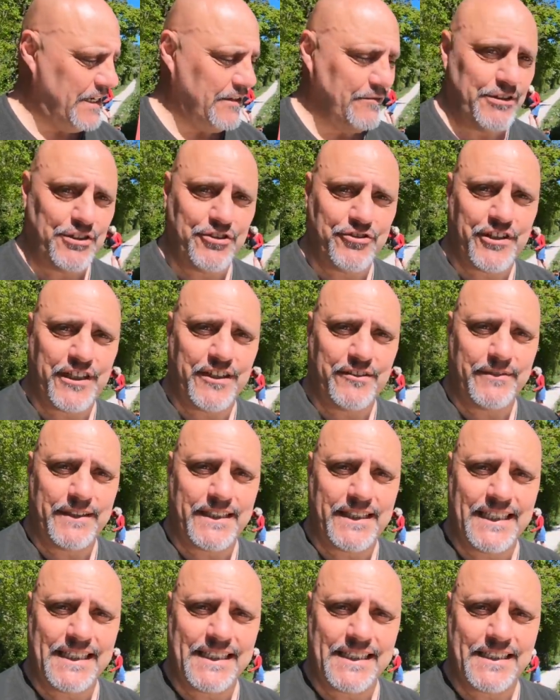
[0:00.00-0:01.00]
we treat
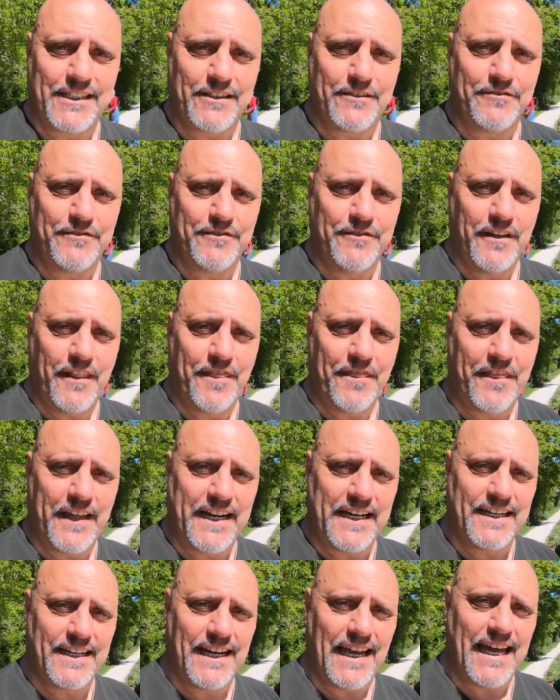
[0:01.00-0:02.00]
with this stuff. A
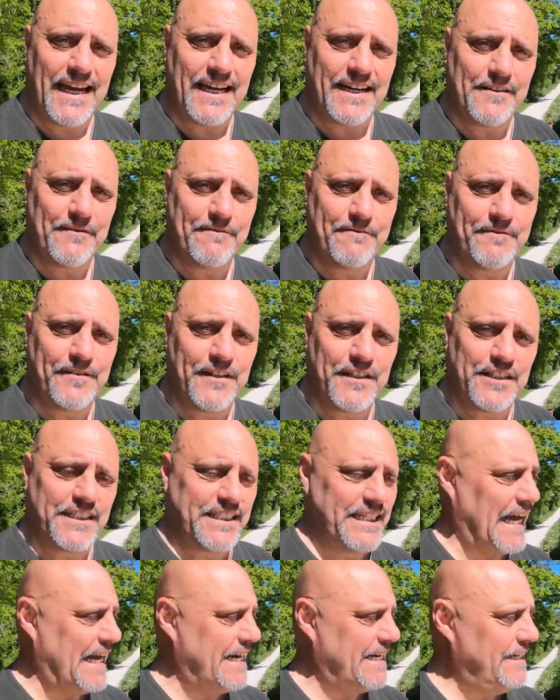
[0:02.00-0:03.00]
thin layer of
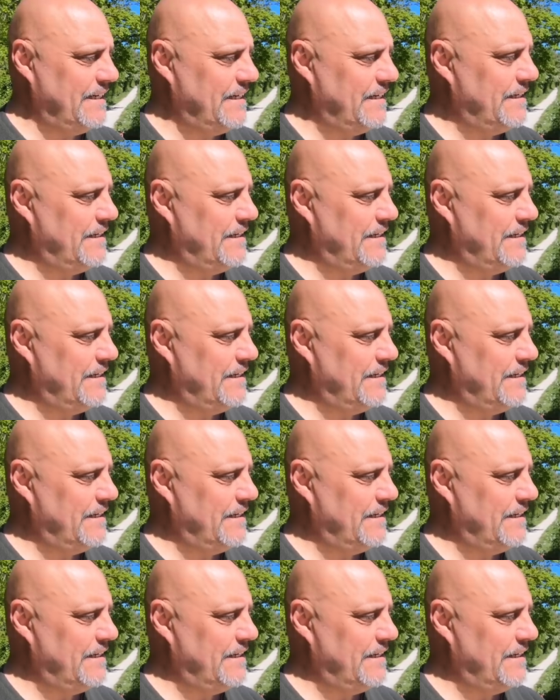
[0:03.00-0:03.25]
Fertan